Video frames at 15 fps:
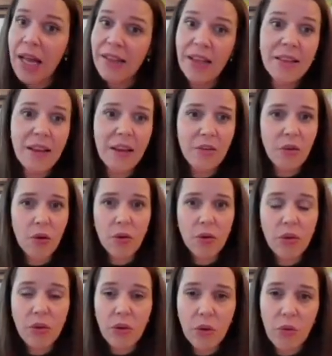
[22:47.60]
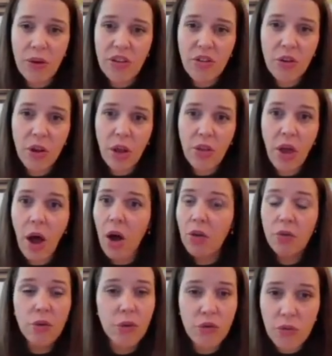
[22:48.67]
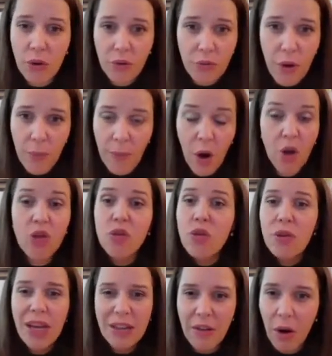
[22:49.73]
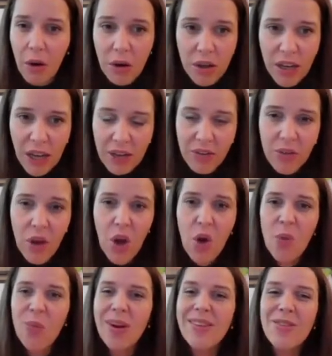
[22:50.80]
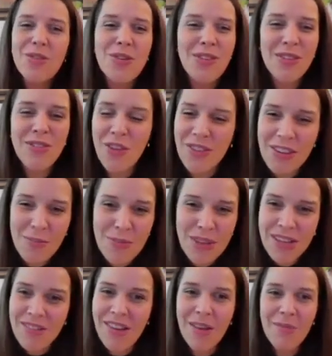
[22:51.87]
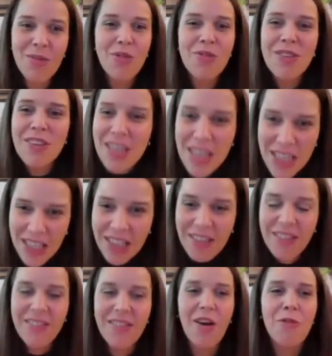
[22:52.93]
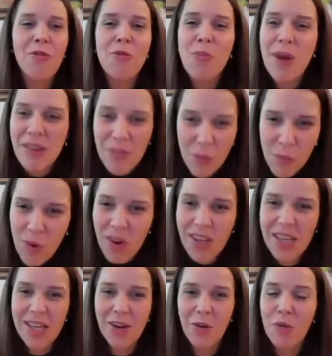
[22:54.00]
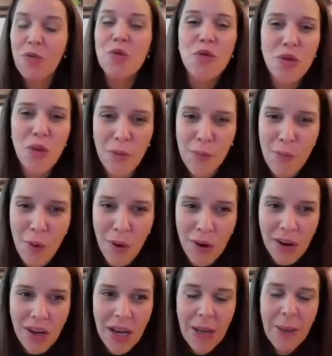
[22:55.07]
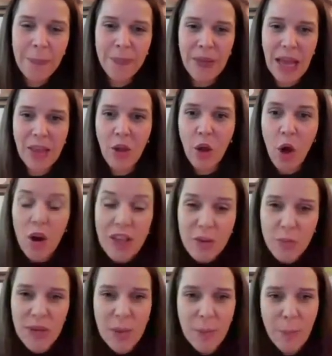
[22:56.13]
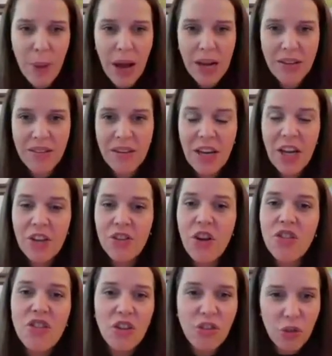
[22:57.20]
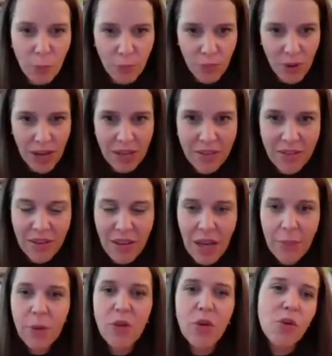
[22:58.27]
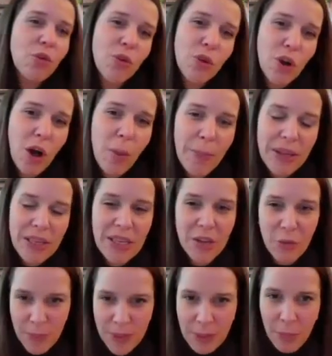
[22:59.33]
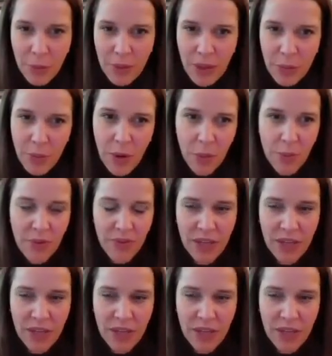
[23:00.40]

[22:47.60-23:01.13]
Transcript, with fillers: And then there's the question on how do you transform? How do you get organized? What does it mean in terms of skills, of ways of working, of future of work? And how it will impact not just your brands, but also the company and the people that work